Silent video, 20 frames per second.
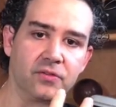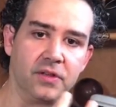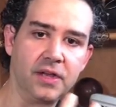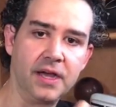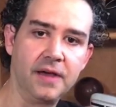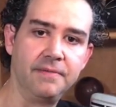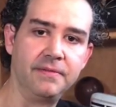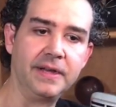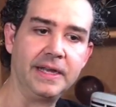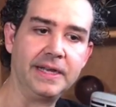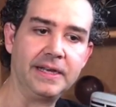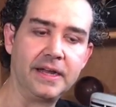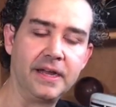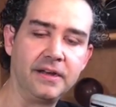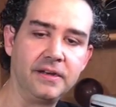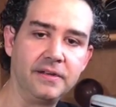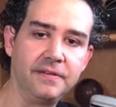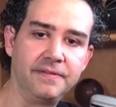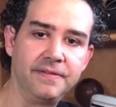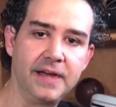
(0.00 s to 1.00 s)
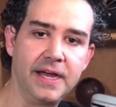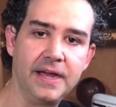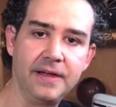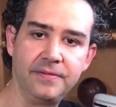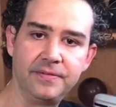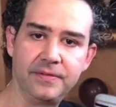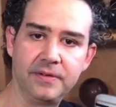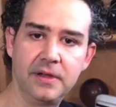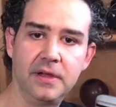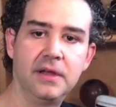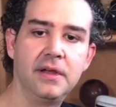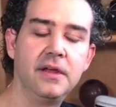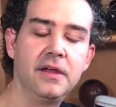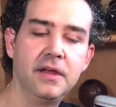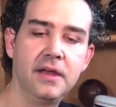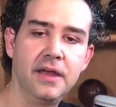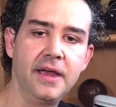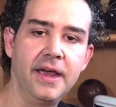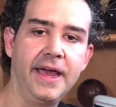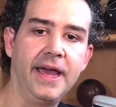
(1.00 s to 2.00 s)
They have an N95,
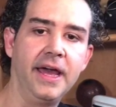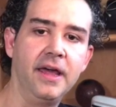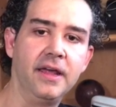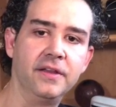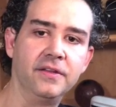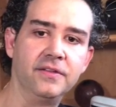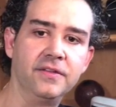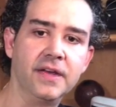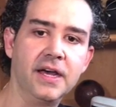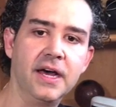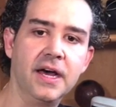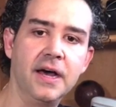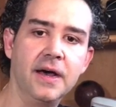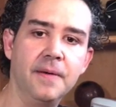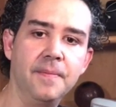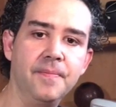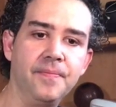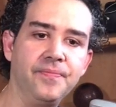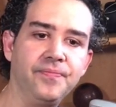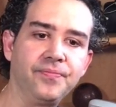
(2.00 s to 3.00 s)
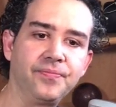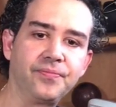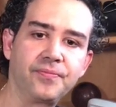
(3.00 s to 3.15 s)
and